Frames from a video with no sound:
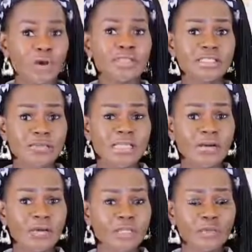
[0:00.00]

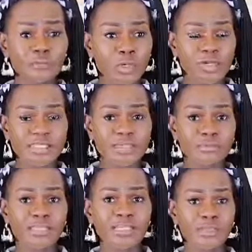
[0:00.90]
sometimes when you bought
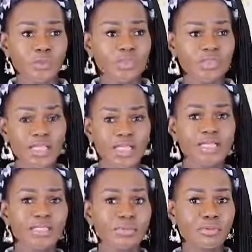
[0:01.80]
something and you
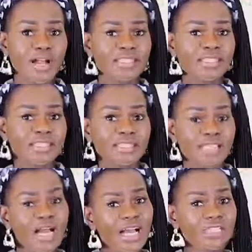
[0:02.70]
think the price is
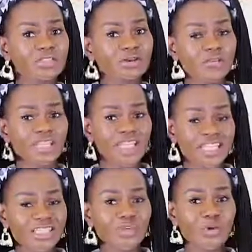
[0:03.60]
kind of
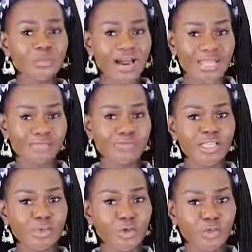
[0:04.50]
in your price
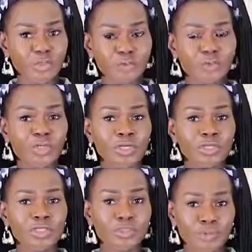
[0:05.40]
range, or
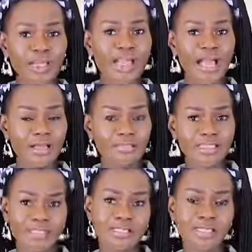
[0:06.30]
you can't,
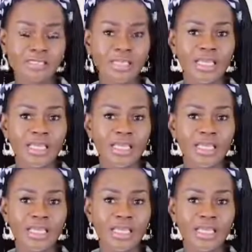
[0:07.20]
it's